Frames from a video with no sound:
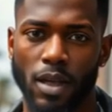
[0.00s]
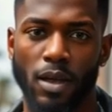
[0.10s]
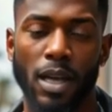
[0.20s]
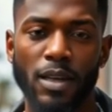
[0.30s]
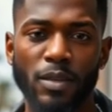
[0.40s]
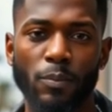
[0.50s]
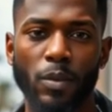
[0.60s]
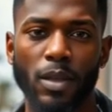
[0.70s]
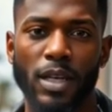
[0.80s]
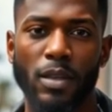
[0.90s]
And last
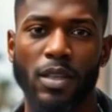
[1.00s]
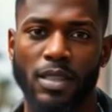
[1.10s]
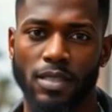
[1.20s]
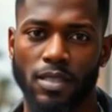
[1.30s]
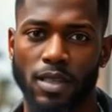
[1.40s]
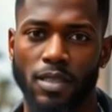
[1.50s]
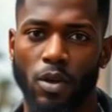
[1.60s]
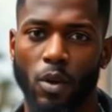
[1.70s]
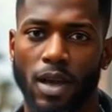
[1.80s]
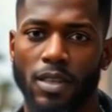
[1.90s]
but not least is the
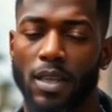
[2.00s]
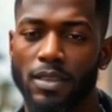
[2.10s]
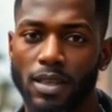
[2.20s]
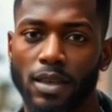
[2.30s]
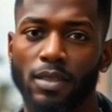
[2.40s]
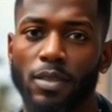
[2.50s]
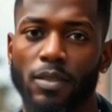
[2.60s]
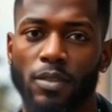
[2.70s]
Glock 19.